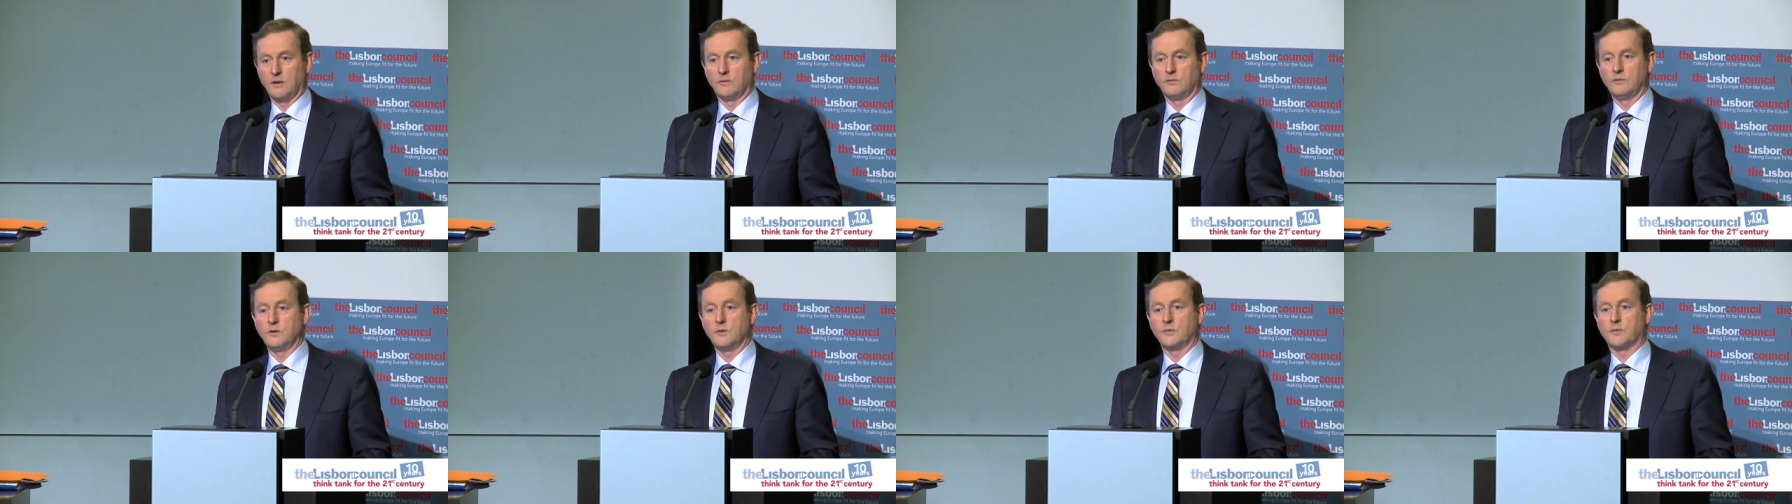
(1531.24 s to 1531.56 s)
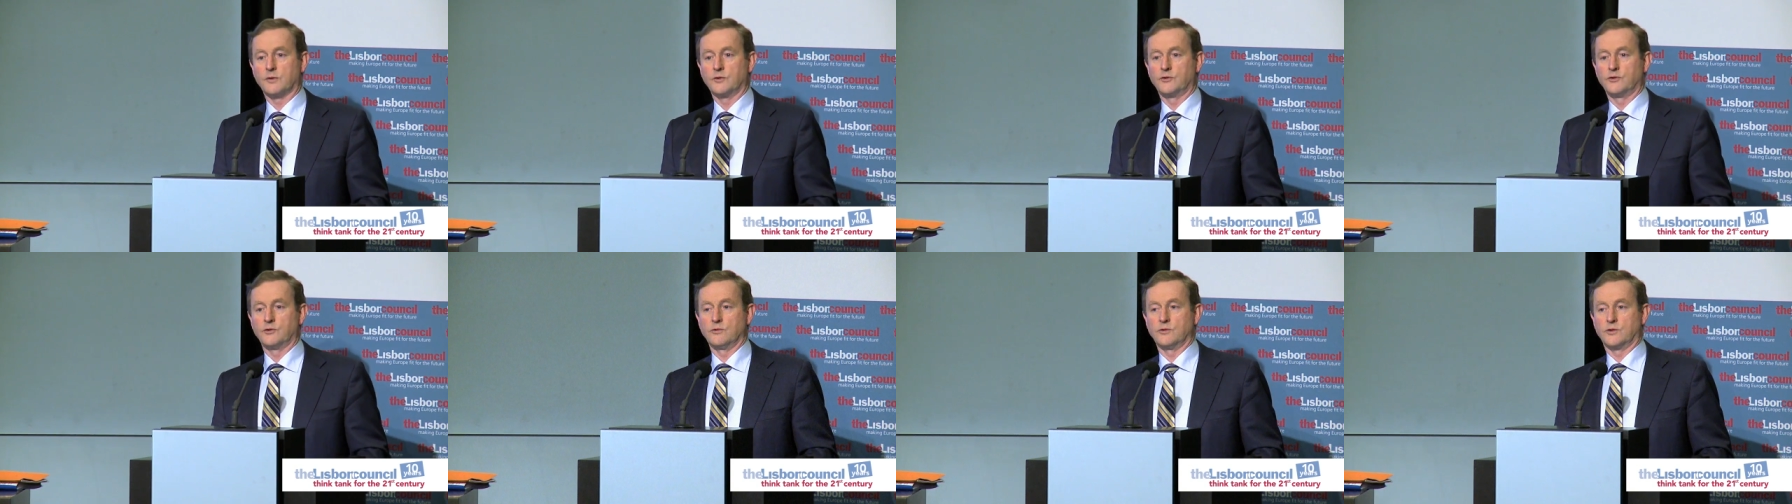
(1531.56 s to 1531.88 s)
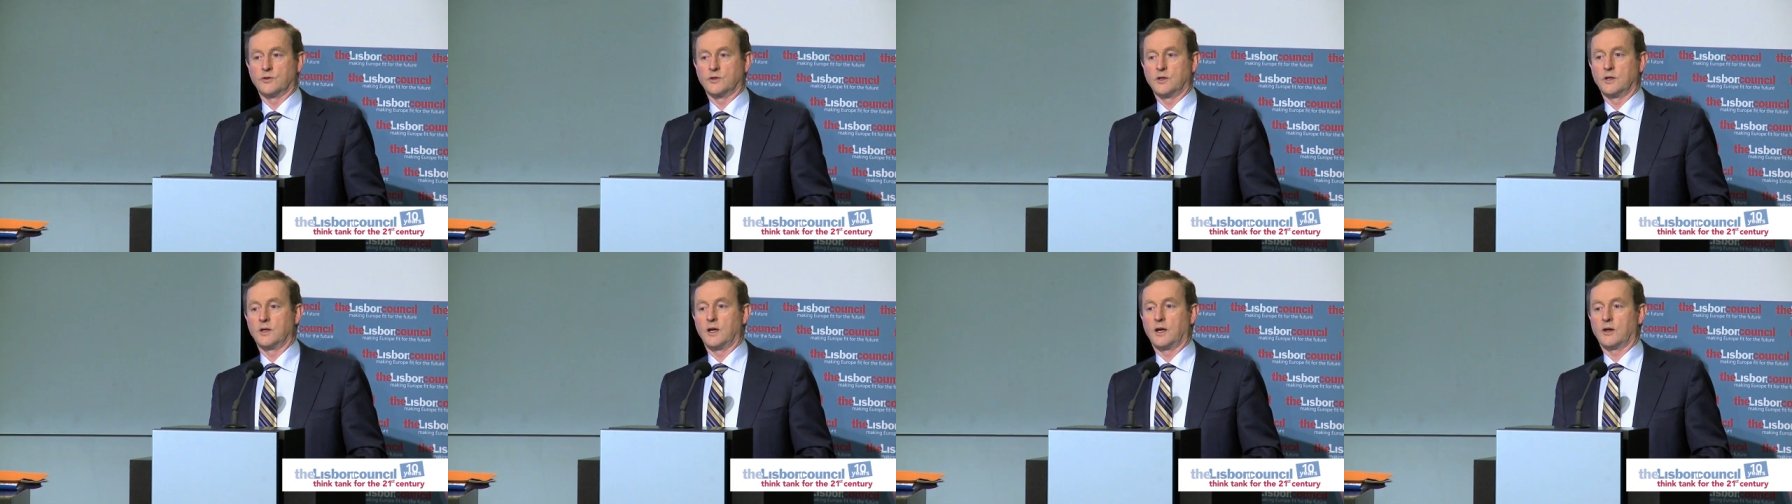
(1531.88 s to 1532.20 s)
We
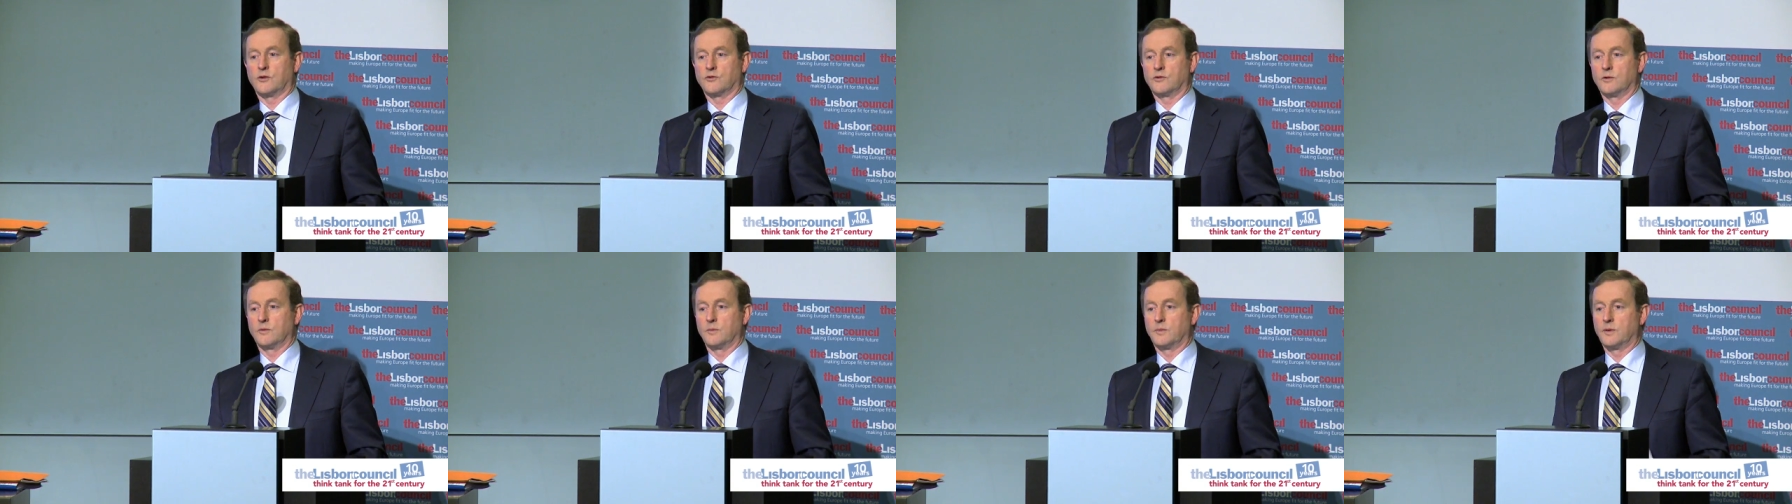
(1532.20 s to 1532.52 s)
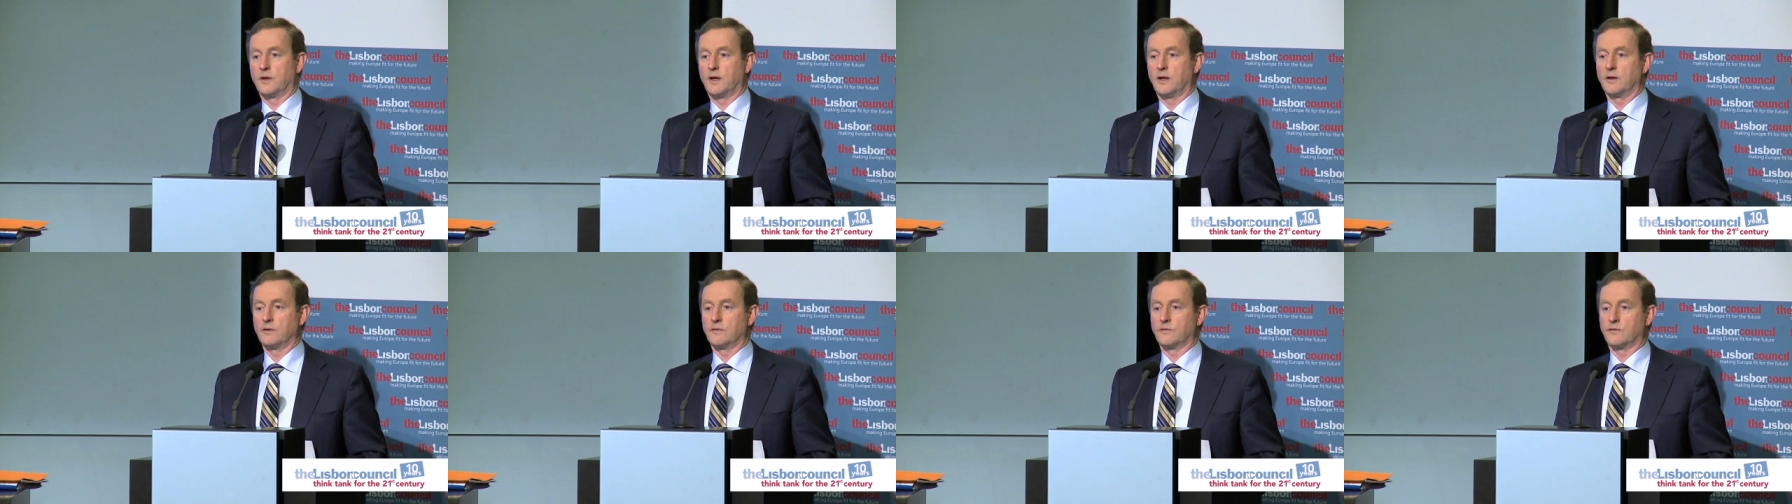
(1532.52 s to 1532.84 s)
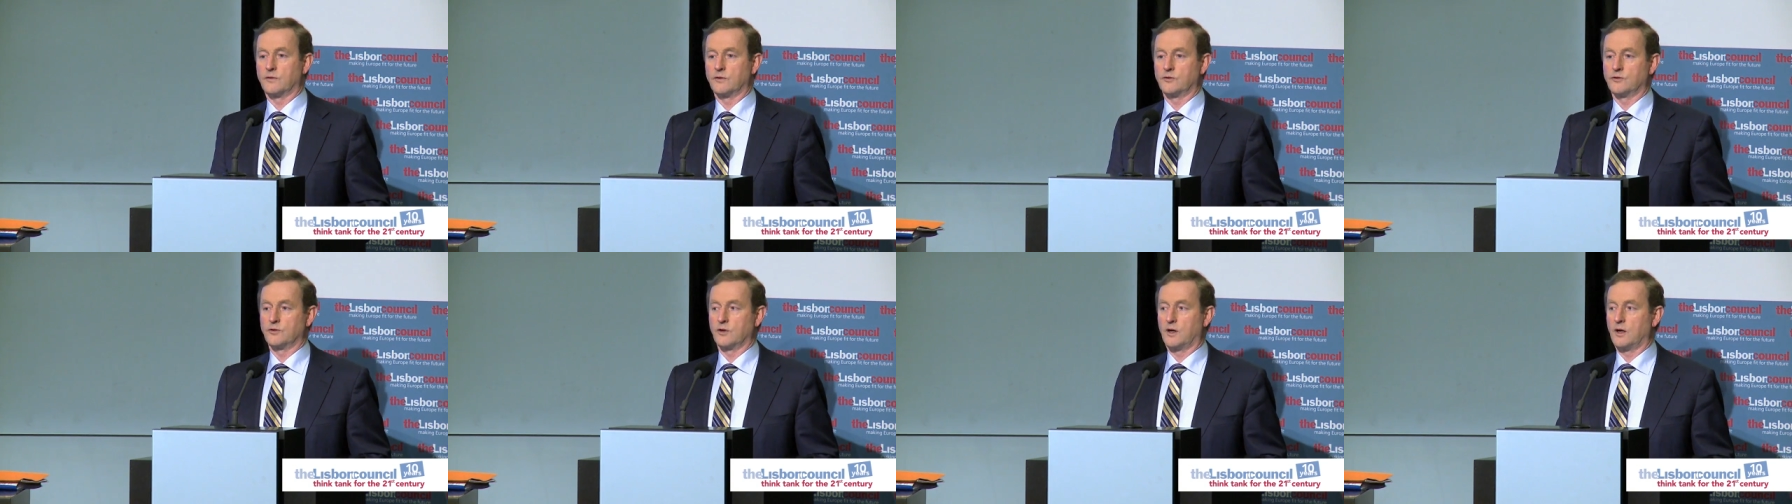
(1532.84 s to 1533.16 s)
produced an action plan
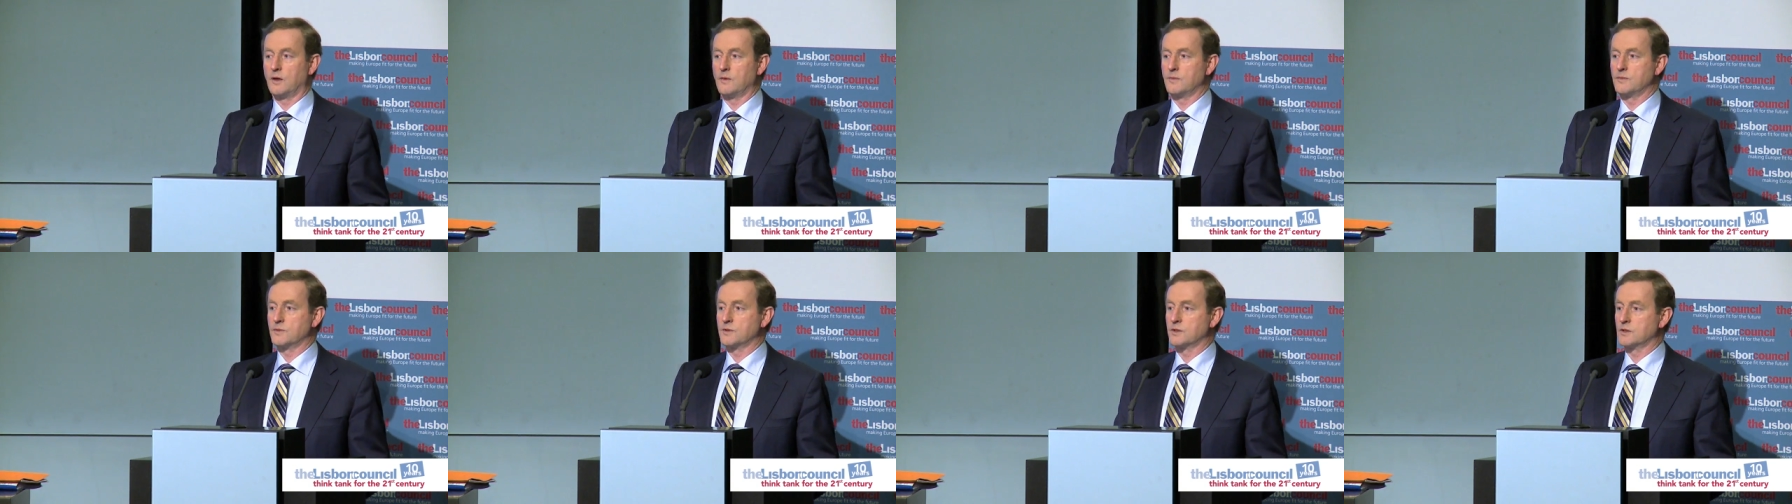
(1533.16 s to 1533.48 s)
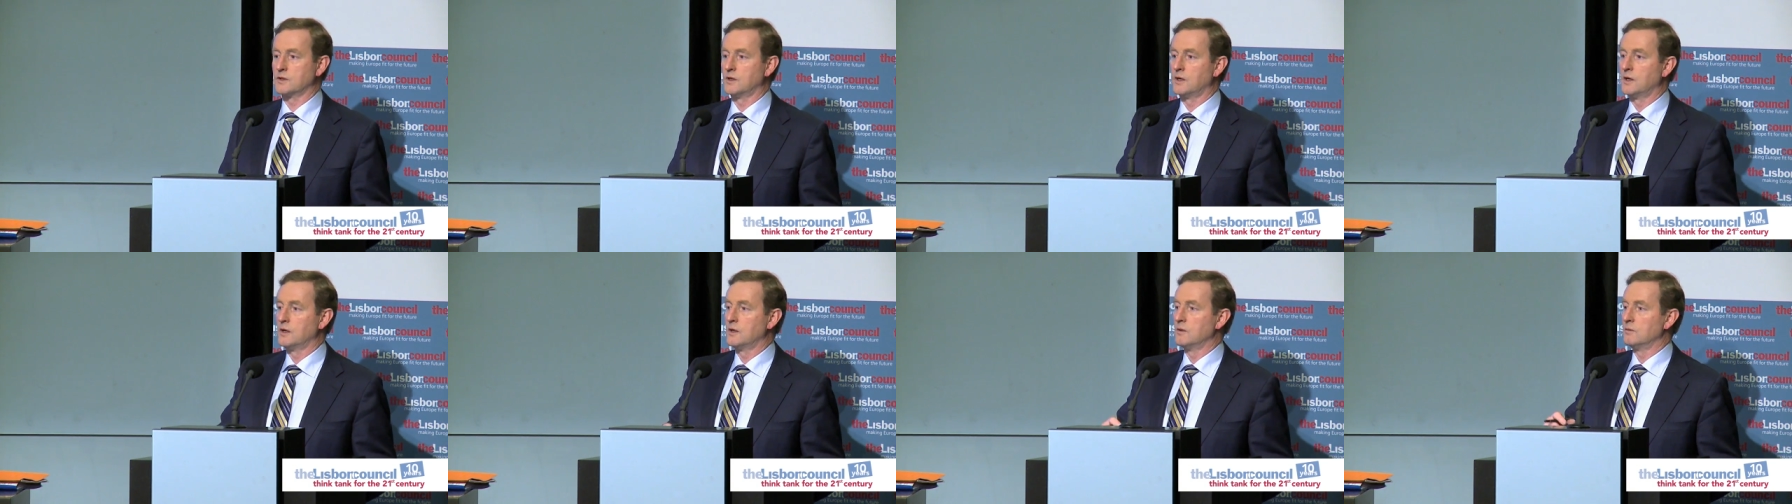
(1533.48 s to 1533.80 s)
for jobs